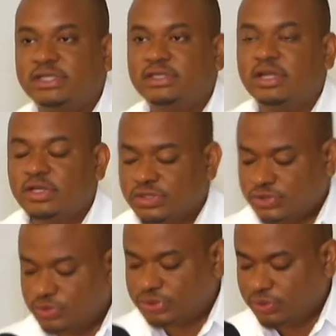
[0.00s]
in
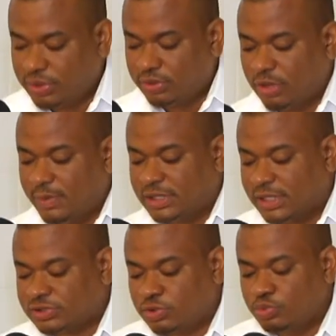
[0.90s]
socioeconomic
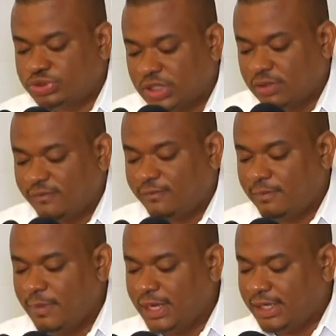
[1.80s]
exclusion
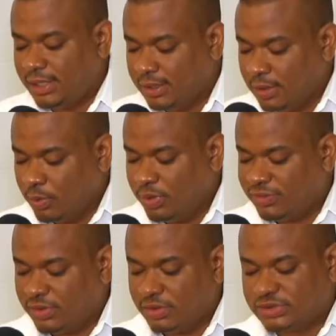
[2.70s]
of many
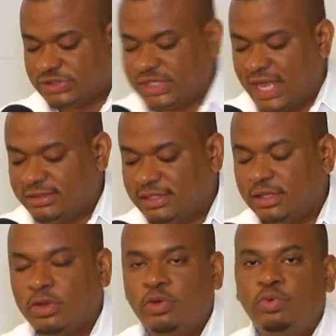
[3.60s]
within our society
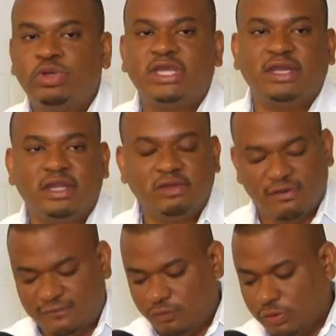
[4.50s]
who
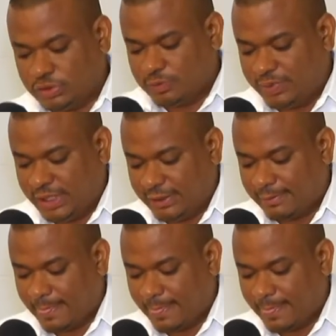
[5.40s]
cannot afford to pay.